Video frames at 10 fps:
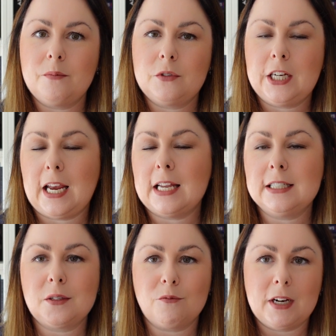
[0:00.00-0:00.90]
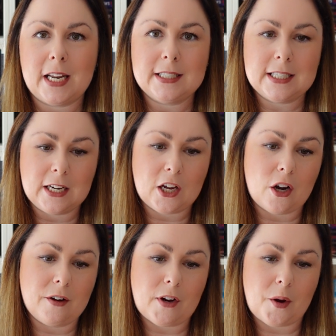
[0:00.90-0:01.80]
she ends up relenting and
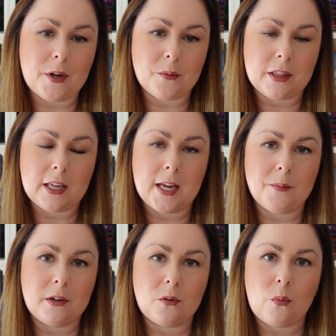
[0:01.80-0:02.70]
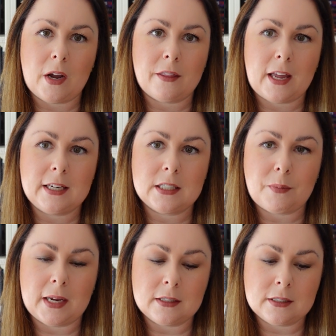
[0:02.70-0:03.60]
kind of going with him, and where they
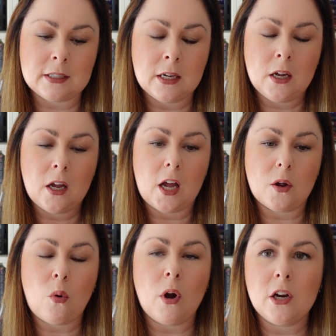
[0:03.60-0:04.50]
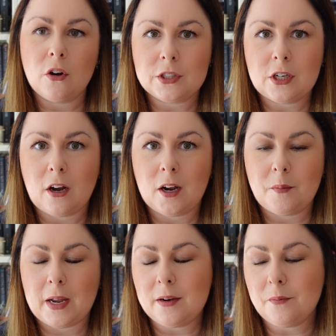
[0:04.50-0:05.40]
spend quite a long
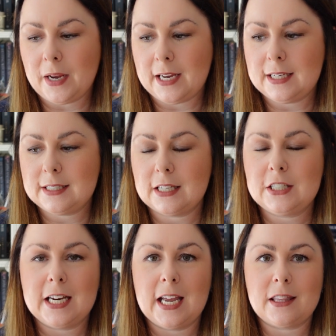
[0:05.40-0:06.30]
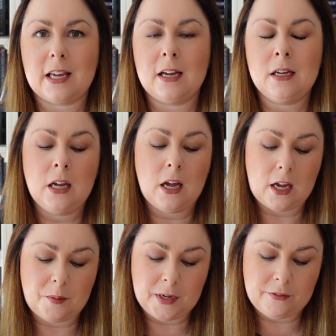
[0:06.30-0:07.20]
time in peace together,
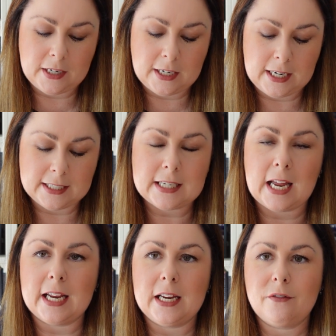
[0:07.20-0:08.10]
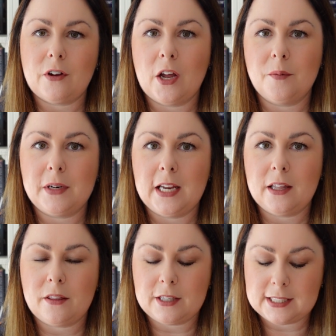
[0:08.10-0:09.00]
living in his cave
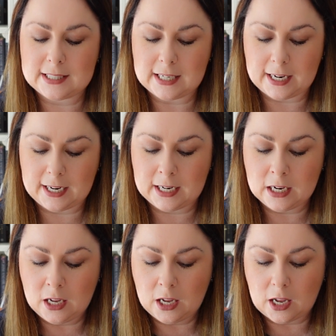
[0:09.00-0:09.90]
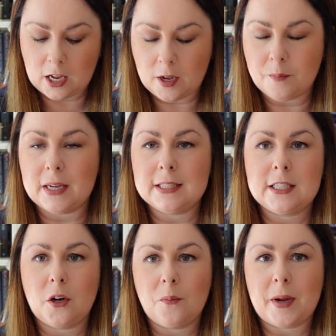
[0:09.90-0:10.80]
near the sea.
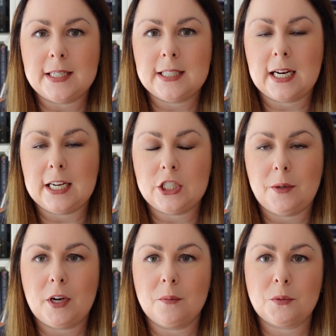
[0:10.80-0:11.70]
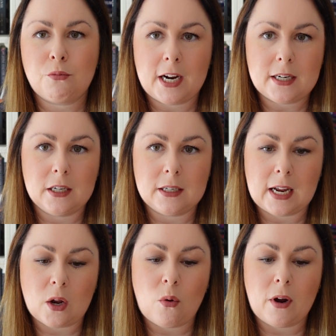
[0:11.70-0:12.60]
Until basically she becomes pregnant
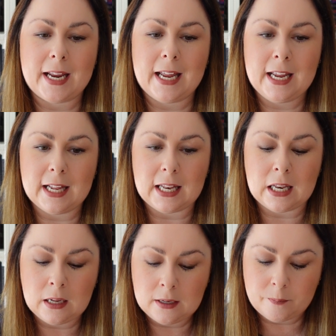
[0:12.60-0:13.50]
and quite ill,